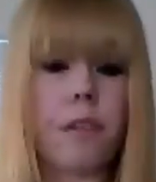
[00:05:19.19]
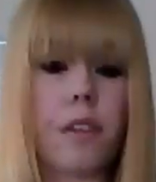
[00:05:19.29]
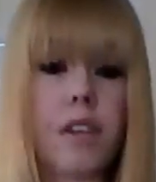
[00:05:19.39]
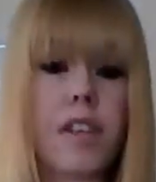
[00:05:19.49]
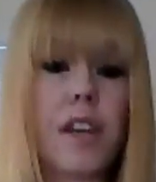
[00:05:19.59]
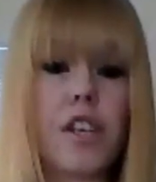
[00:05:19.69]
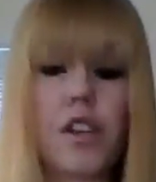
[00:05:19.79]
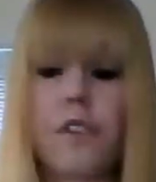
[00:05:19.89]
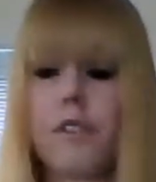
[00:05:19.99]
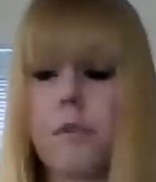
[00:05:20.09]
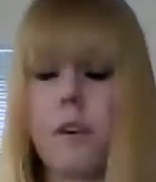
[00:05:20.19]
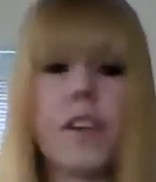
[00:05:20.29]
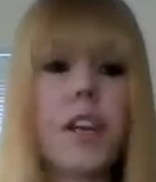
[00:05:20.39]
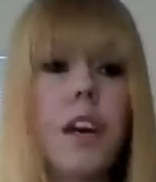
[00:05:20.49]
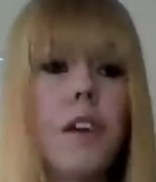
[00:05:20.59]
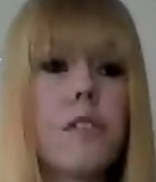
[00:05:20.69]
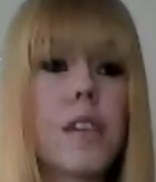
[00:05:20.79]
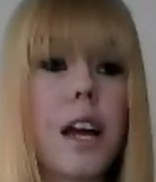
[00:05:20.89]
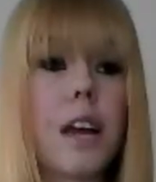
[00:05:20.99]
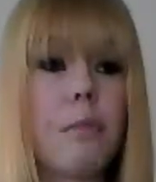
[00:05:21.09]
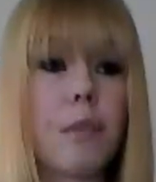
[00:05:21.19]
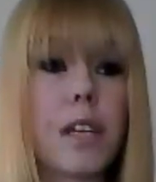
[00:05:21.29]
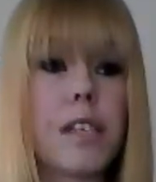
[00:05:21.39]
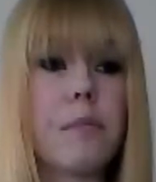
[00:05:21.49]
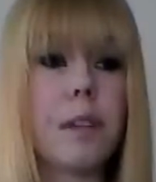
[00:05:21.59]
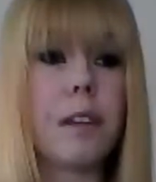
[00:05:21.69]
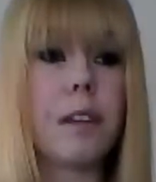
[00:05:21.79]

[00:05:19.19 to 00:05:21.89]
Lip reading: Stay tuned for more videos, and bless it be.